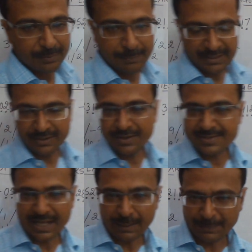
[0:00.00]
method is
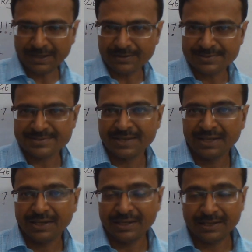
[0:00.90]
helping us
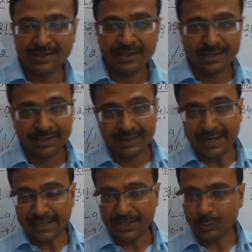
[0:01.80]
in
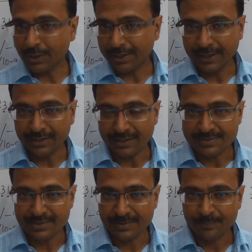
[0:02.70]
getting to the correct
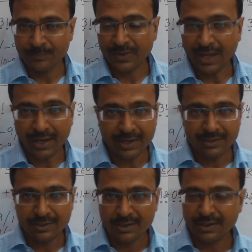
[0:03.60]
answer.
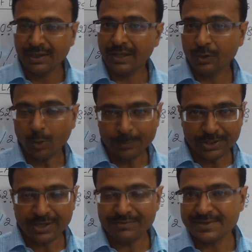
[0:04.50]
And in
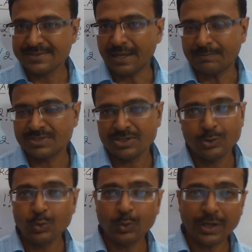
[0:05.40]
competitive exams,
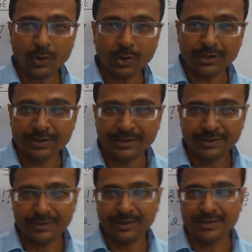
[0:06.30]
you cannot
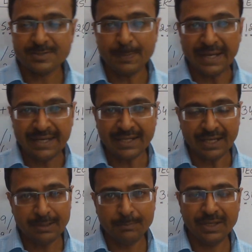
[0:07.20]
spend
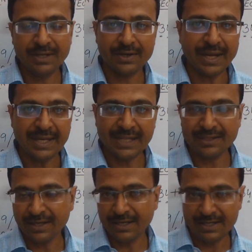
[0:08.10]
time in writing
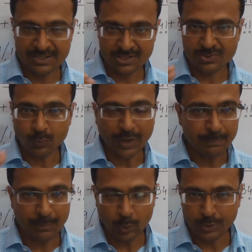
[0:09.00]
the integers one
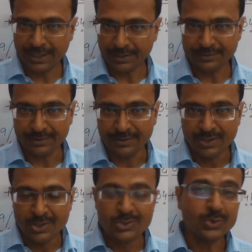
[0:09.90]
below the other.
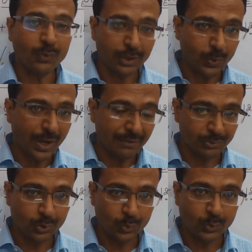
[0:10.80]
So what you have
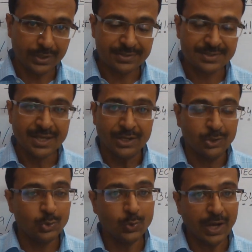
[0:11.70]
to do is,
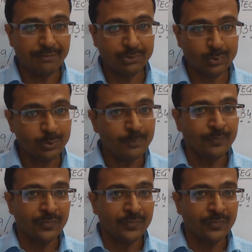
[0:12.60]
you have to